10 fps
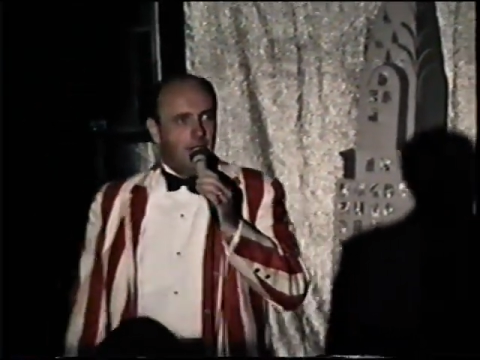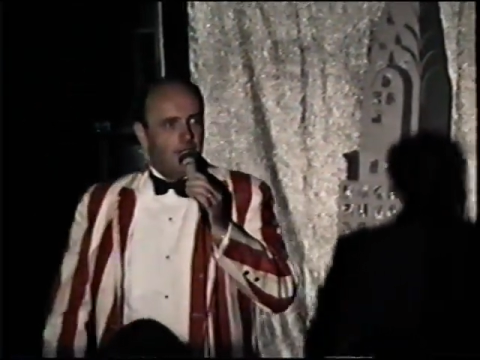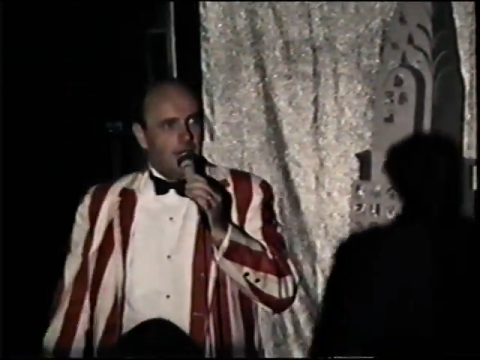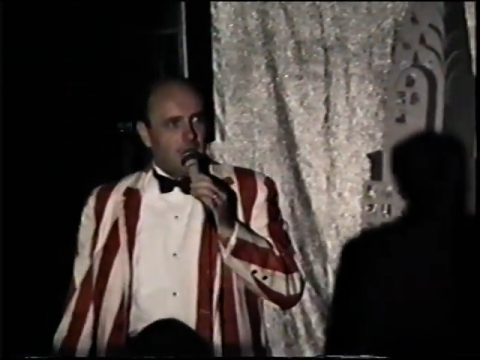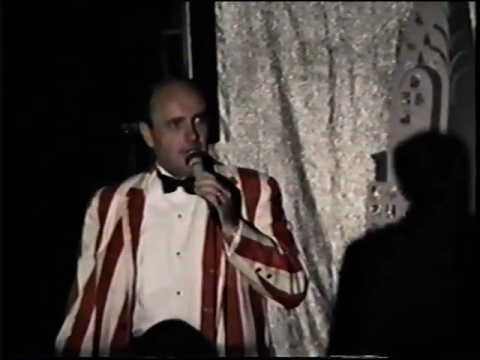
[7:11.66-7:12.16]

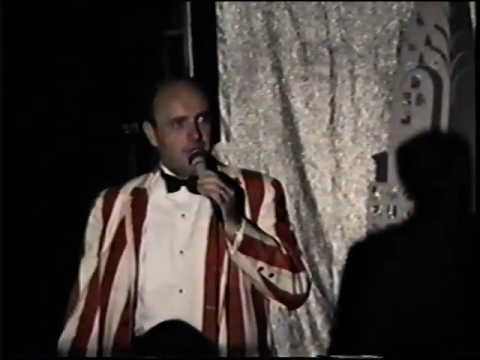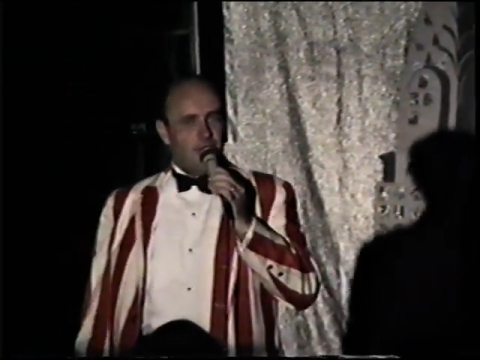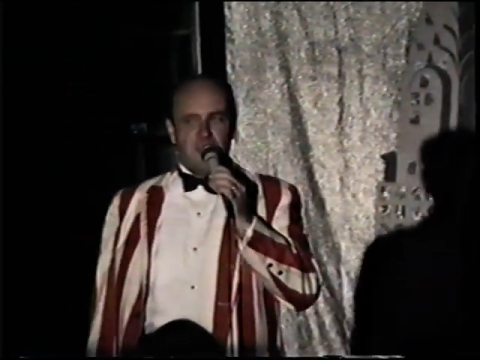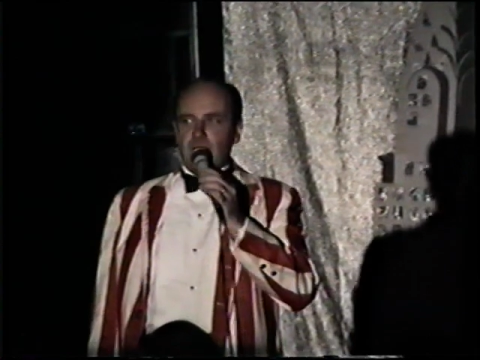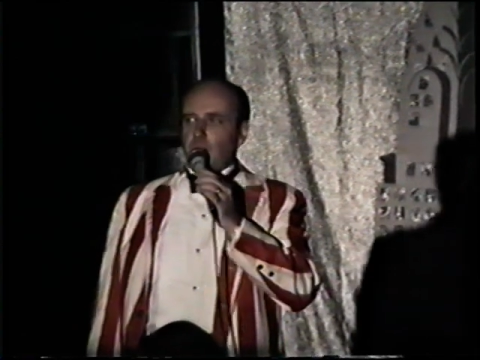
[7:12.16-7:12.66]
He said, you
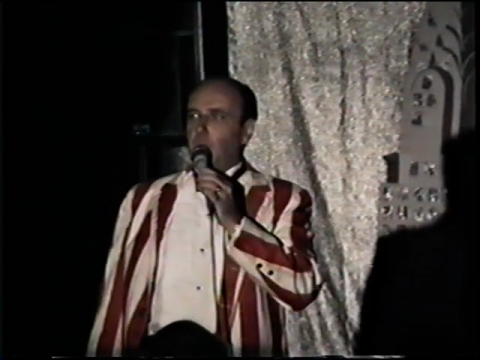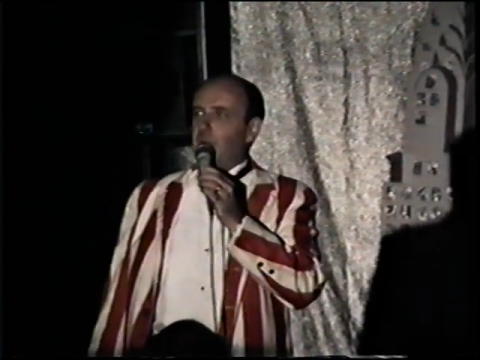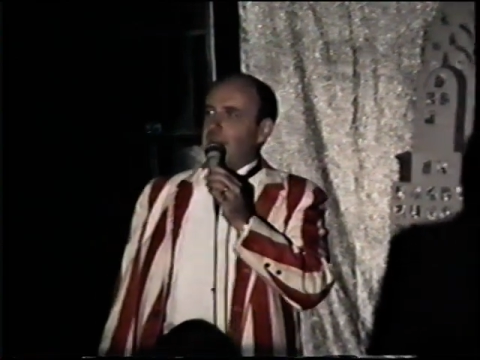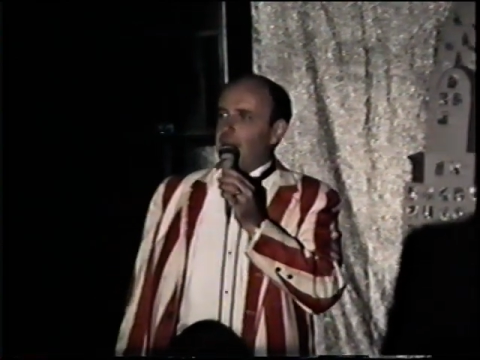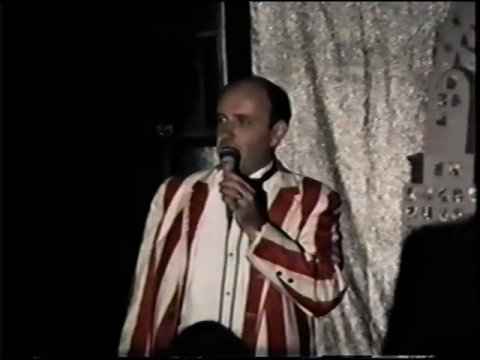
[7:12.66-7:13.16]
think nobody
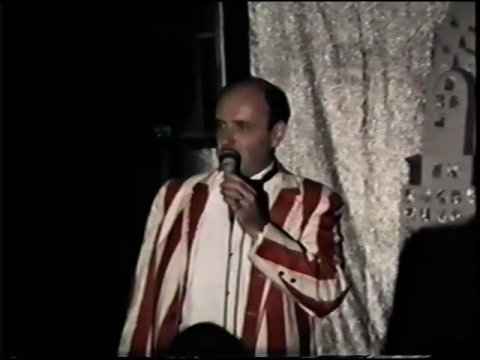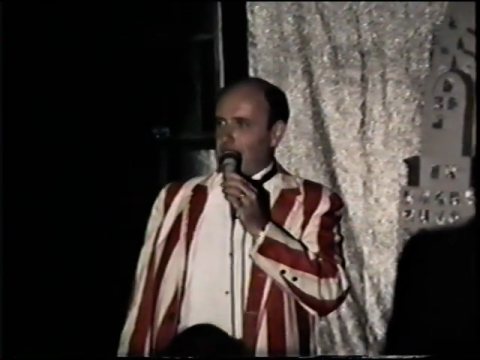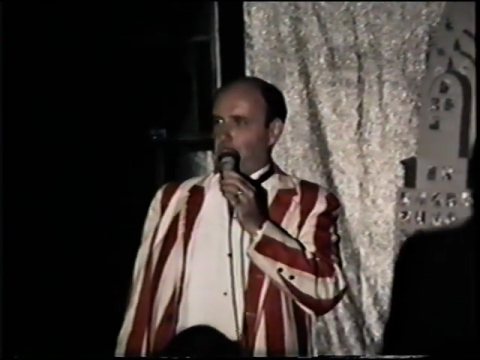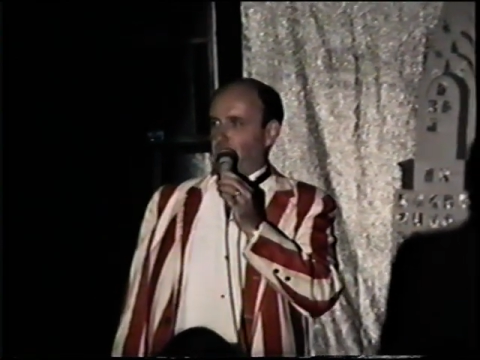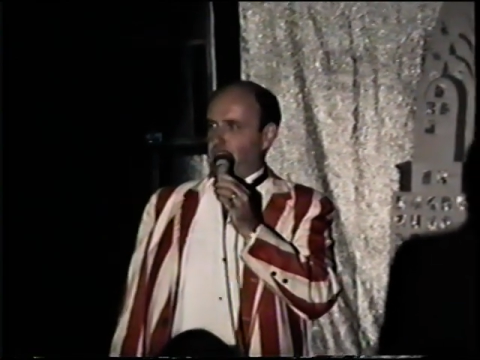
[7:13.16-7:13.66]
ever slept
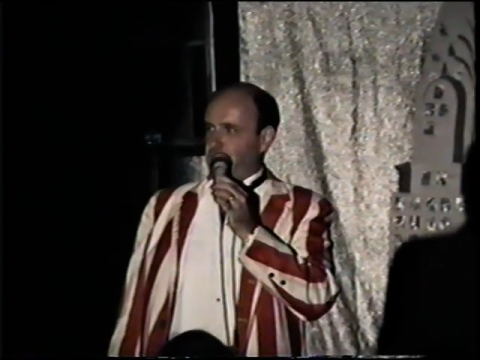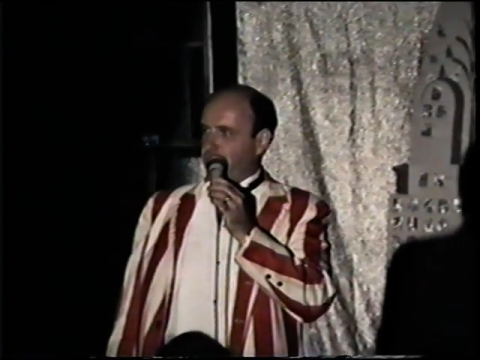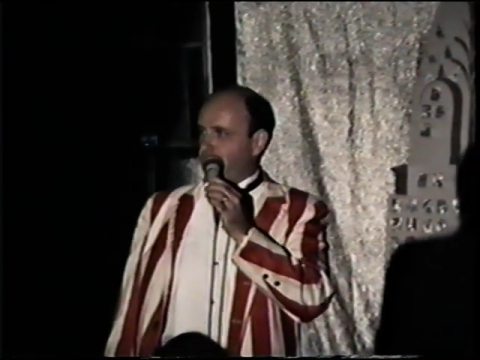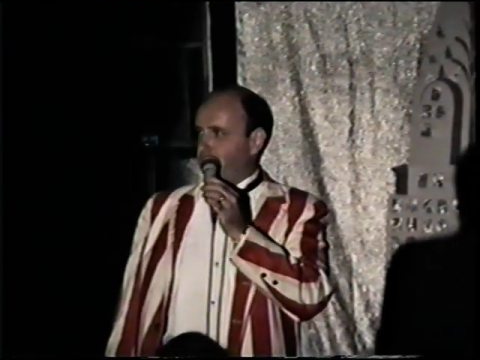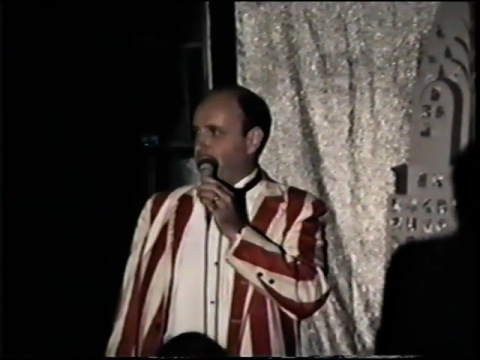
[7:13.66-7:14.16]
with her sister
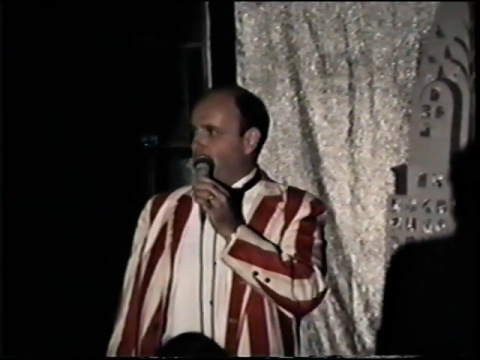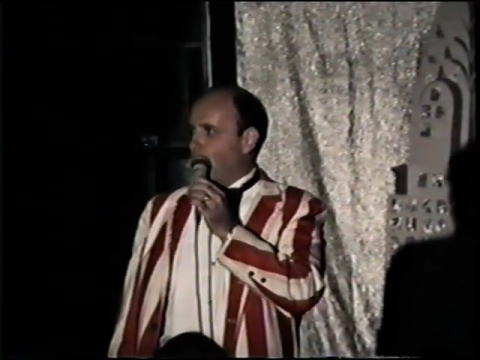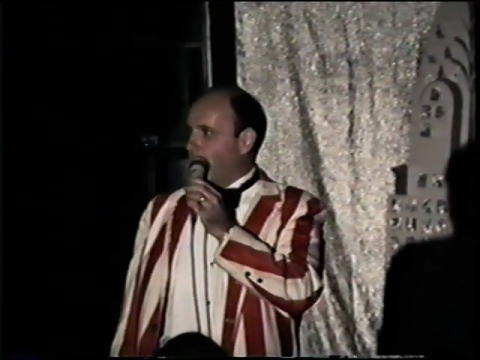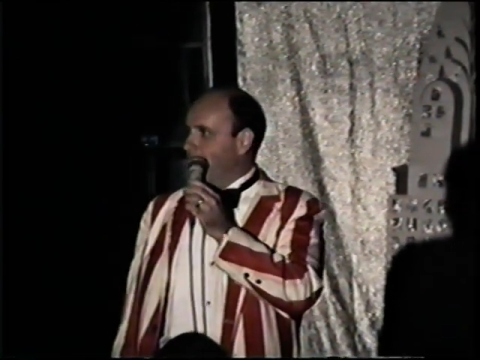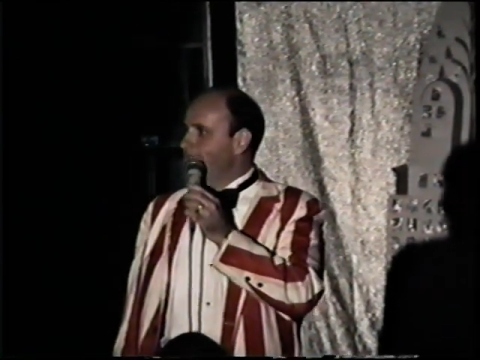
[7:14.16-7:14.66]
before?